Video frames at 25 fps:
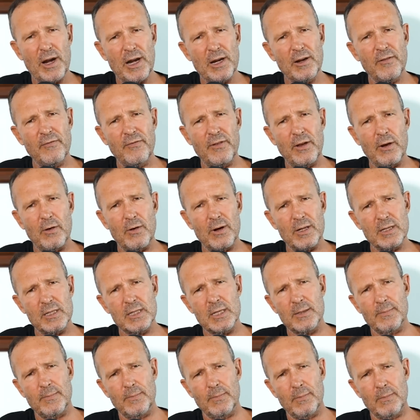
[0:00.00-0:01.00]

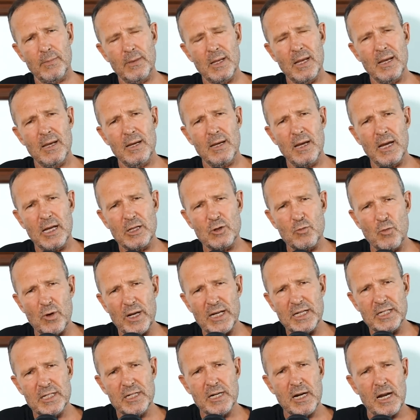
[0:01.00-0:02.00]
interference, has
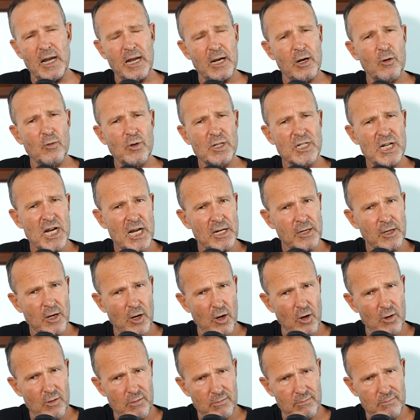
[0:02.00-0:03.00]
reached a
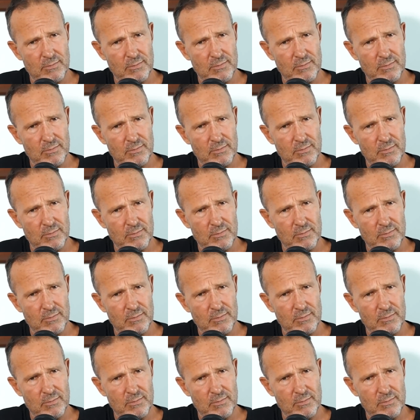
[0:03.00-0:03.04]
crescendo